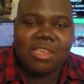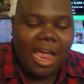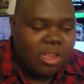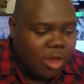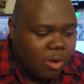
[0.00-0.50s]

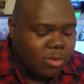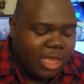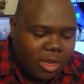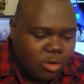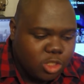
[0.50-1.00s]
I know
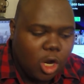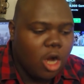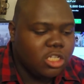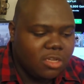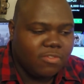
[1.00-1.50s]
they don't
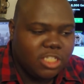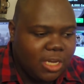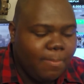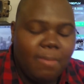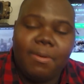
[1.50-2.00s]
charge us for
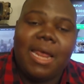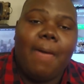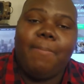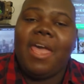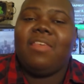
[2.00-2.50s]
shipping, but I
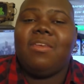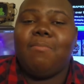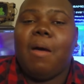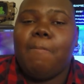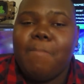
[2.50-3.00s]
pay them
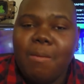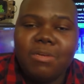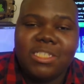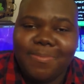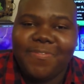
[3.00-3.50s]
a
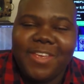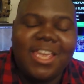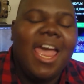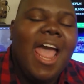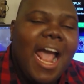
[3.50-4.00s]
membership
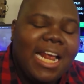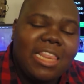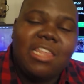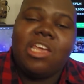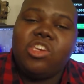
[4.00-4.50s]
fee, and I
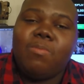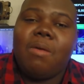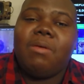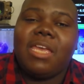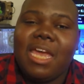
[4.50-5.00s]
think they should be
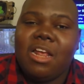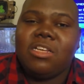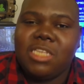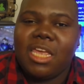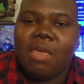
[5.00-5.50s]
able to get us
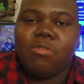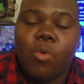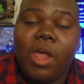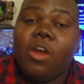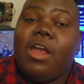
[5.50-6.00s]
the games
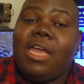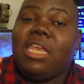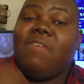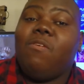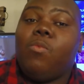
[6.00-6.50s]
quicker. And
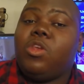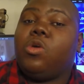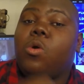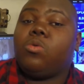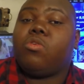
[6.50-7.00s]
even when you
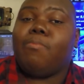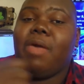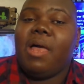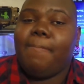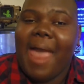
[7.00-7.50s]
go to
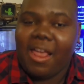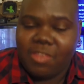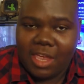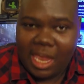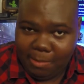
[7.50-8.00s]
mail back
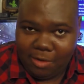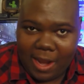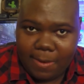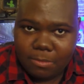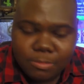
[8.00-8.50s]
the game, right?